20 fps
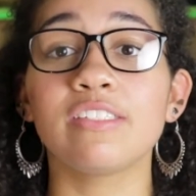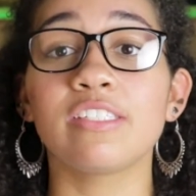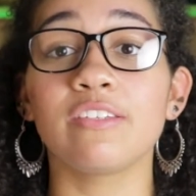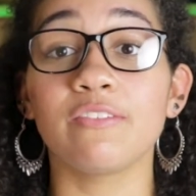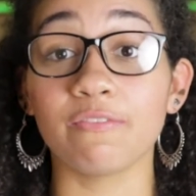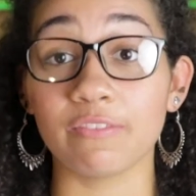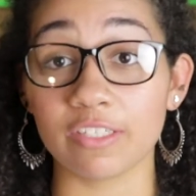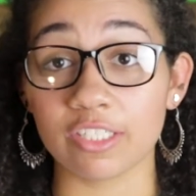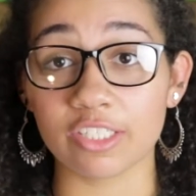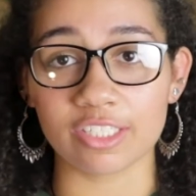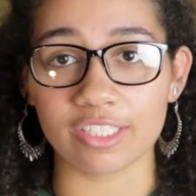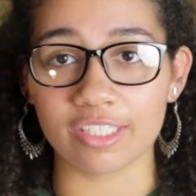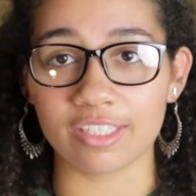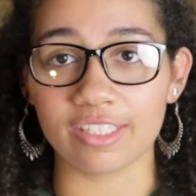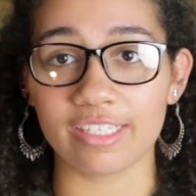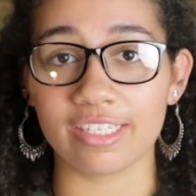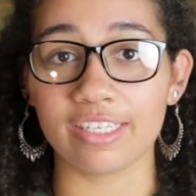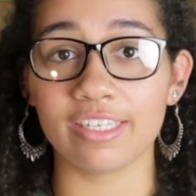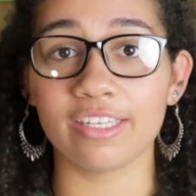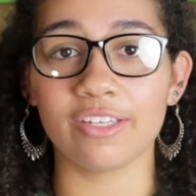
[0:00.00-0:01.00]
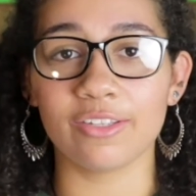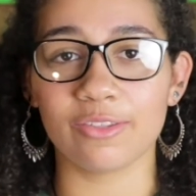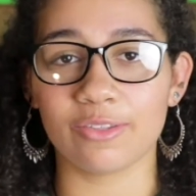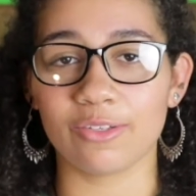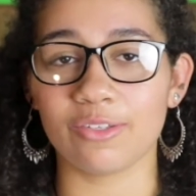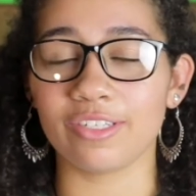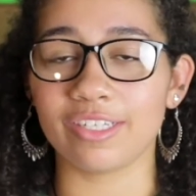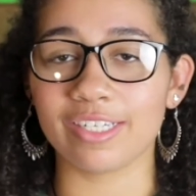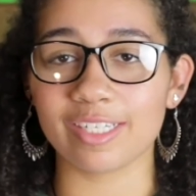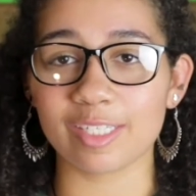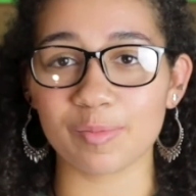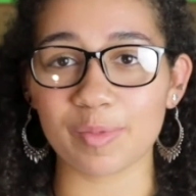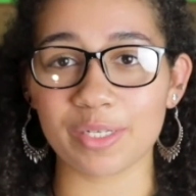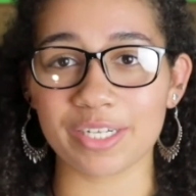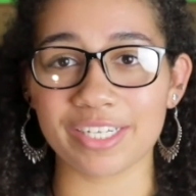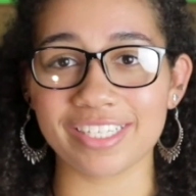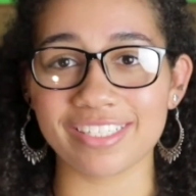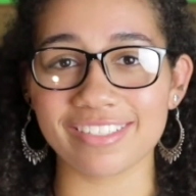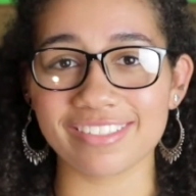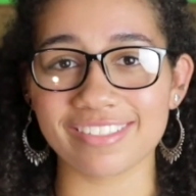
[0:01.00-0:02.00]
sufficiently through their
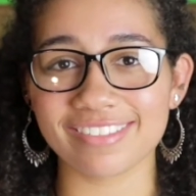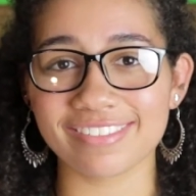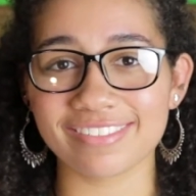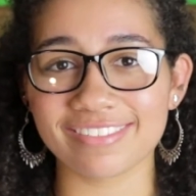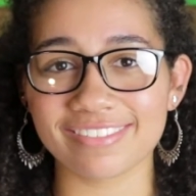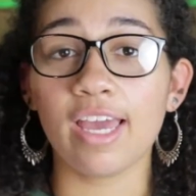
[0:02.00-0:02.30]
experience.